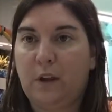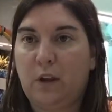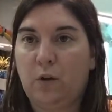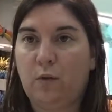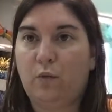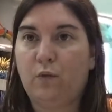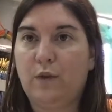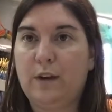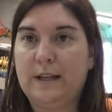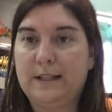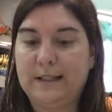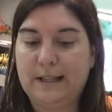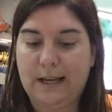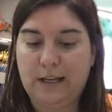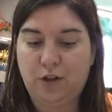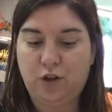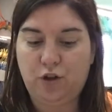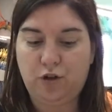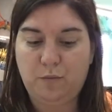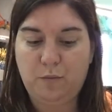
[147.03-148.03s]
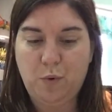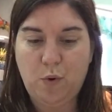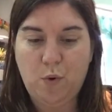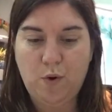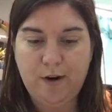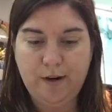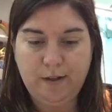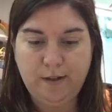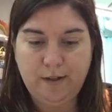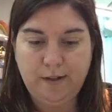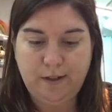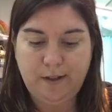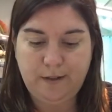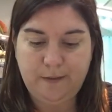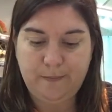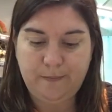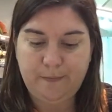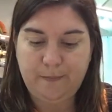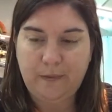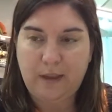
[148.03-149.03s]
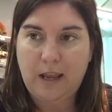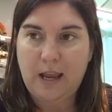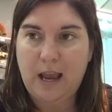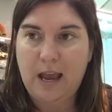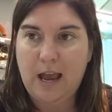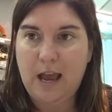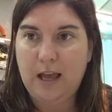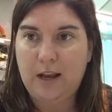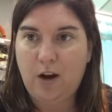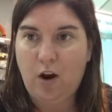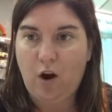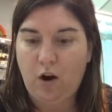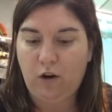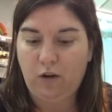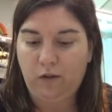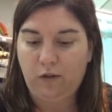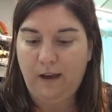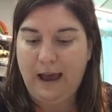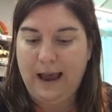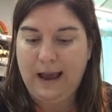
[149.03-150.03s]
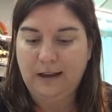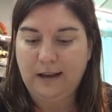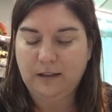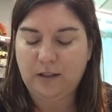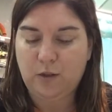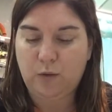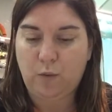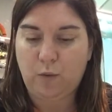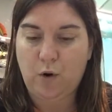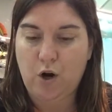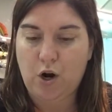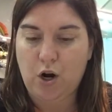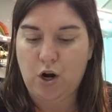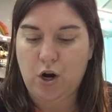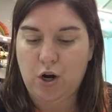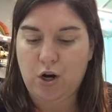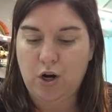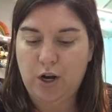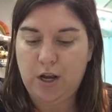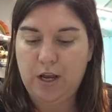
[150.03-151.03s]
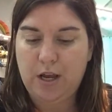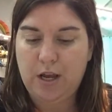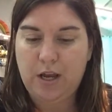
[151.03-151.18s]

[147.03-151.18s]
Reset your boards. And our last word